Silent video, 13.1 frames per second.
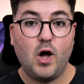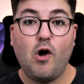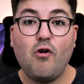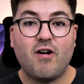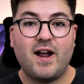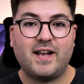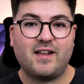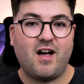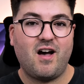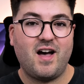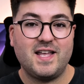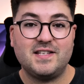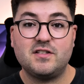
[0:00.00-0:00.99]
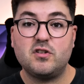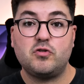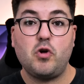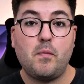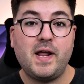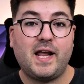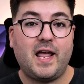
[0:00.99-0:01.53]
Alright guys,
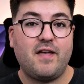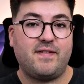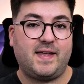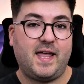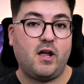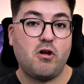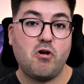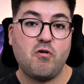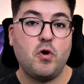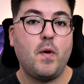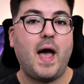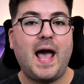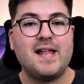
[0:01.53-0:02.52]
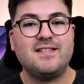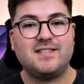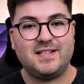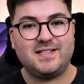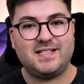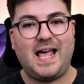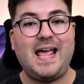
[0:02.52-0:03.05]
Dominic here for Kit Guru, and
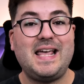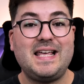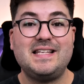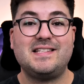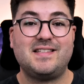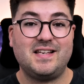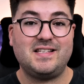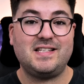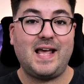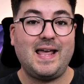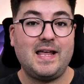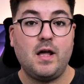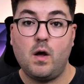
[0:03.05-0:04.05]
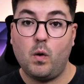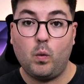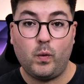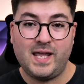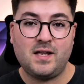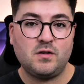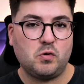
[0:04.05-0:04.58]
today is the day
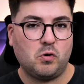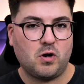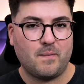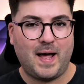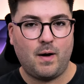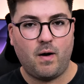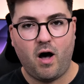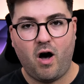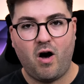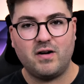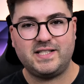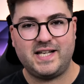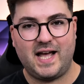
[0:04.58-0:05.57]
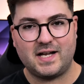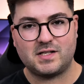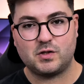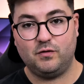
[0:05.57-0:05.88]
we can talk about RTX